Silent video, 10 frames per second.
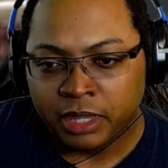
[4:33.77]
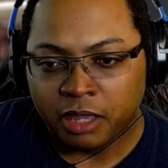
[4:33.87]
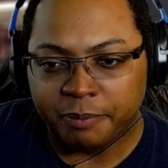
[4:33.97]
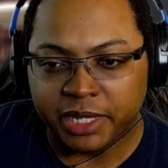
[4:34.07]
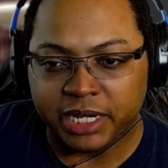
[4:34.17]

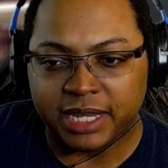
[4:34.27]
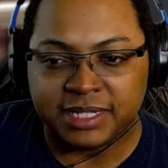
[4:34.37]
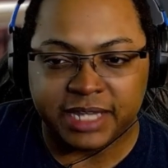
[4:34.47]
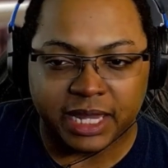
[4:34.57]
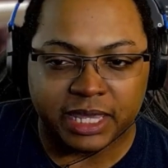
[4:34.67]
Completing a
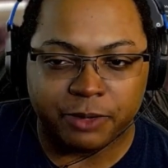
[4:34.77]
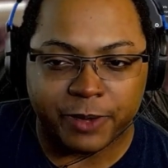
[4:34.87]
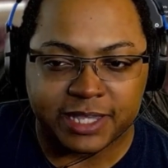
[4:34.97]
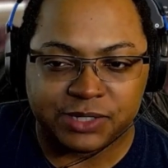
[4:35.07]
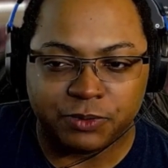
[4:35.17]
daily
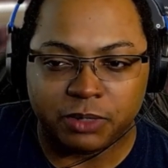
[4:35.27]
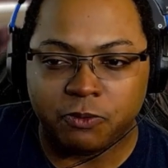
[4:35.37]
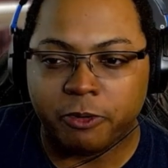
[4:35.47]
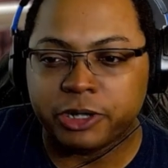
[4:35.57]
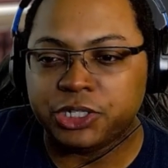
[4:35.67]
quest will
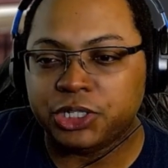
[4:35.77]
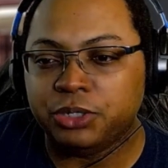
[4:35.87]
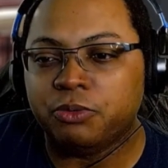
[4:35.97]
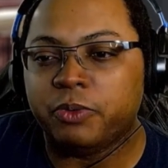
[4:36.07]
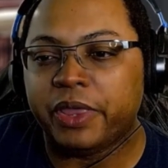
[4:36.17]
award
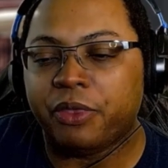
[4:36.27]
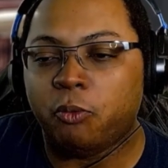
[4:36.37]
you with